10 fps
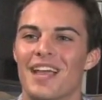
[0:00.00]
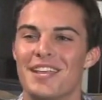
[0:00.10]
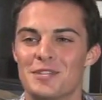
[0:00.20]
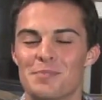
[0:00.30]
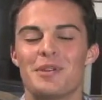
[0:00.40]

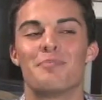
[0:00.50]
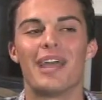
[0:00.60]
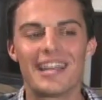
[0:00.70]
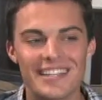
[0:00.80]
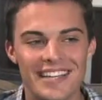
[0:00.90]
I used to be a
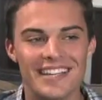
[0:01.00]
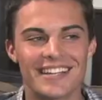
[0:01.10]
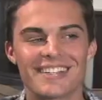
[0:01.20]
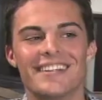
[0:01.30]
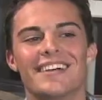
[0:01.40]
band
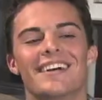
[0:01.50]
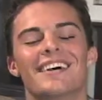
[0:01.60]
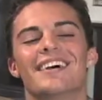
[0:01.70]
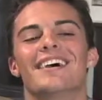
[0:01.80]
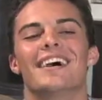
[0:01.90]
geek
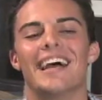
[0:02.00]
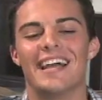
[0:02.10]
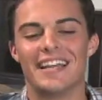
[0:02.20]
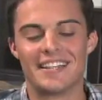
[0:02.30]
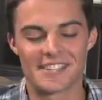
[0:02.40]

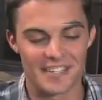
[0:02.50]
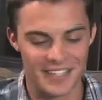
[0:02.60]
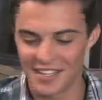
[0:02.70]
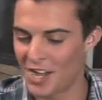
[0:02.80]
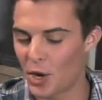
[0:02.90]
and
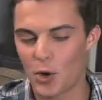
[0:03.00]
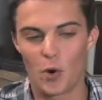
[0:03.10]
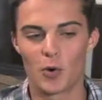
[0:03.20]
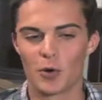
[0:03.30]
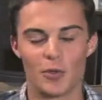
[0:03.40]
a
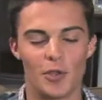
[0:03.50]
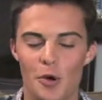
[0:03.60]
choral